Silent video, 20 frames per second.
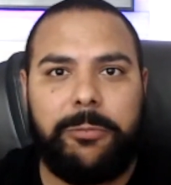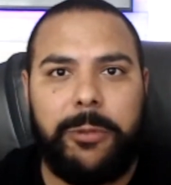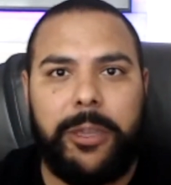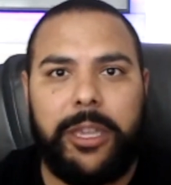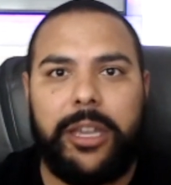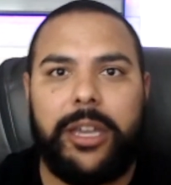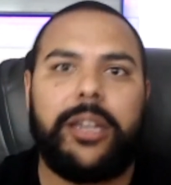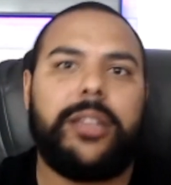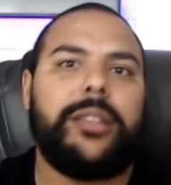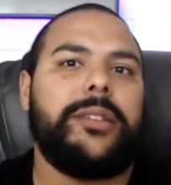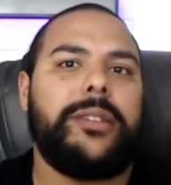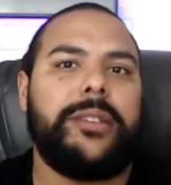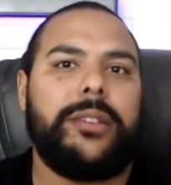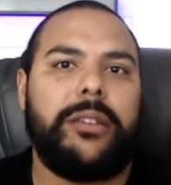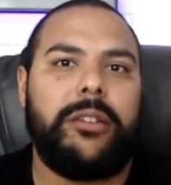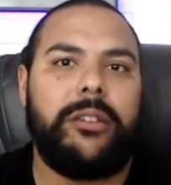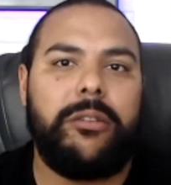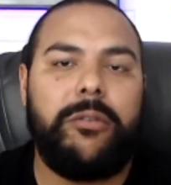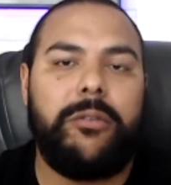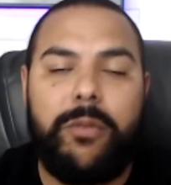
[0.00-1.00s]

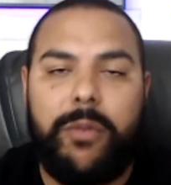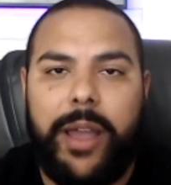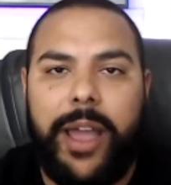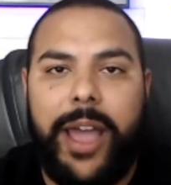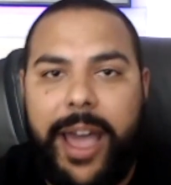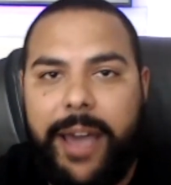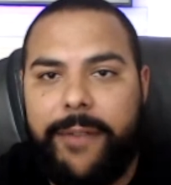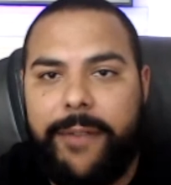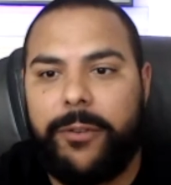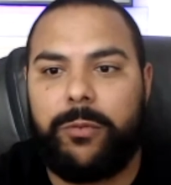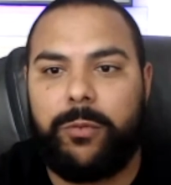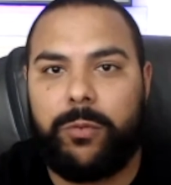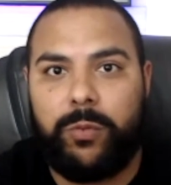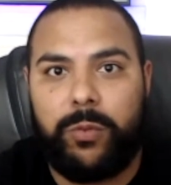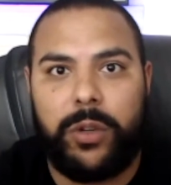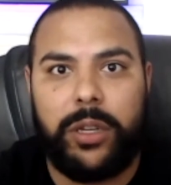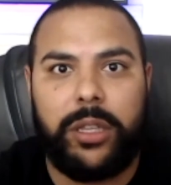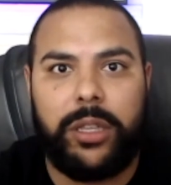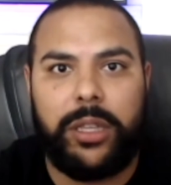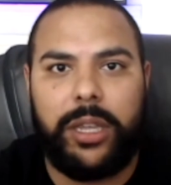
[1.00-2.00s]
because you haven't
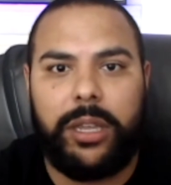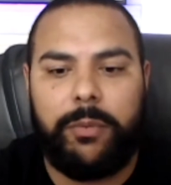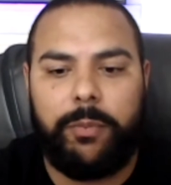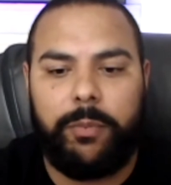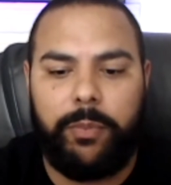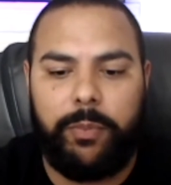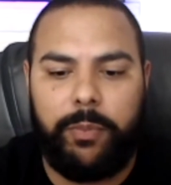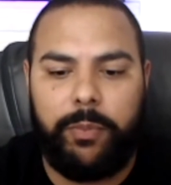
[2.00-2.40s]
really